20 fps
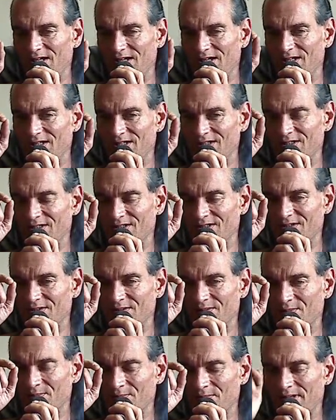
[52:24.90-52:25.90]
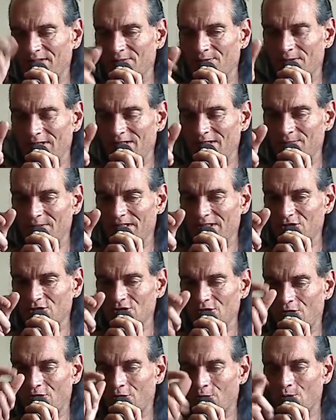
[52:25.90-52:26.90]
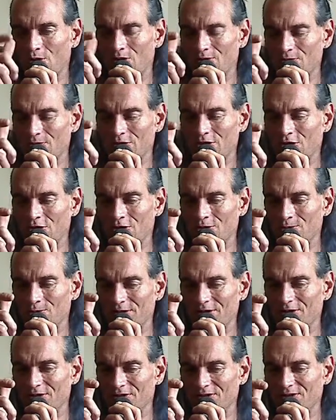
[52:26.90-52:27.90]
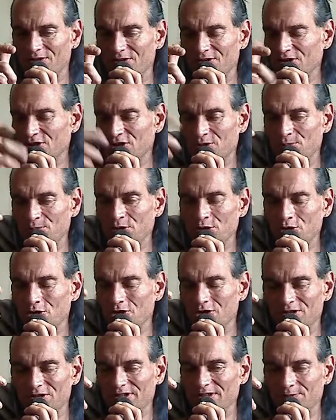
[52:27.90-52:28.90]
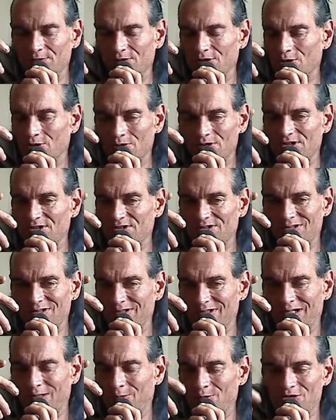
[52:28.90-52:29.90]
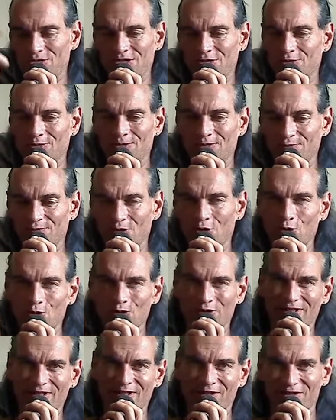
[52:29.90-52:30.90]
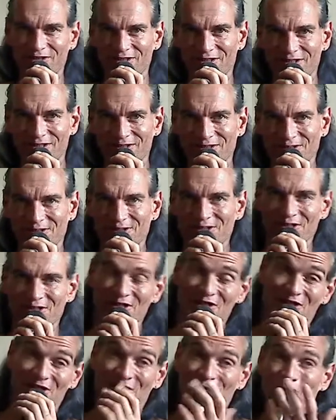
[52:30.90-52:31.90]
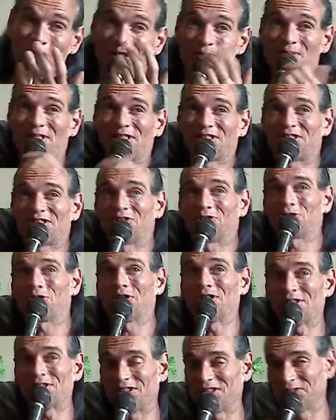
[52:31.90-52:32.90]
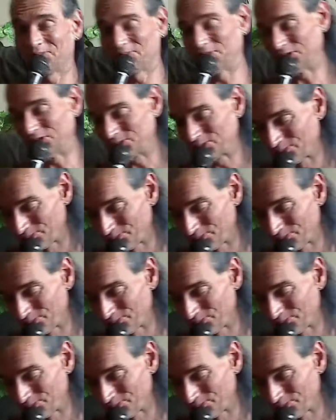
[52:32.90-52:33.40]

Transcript: and my vibe actually threw off the card reader. The computer couldn't even notice that I was there or even holding anything. And I know that may sound crazy, but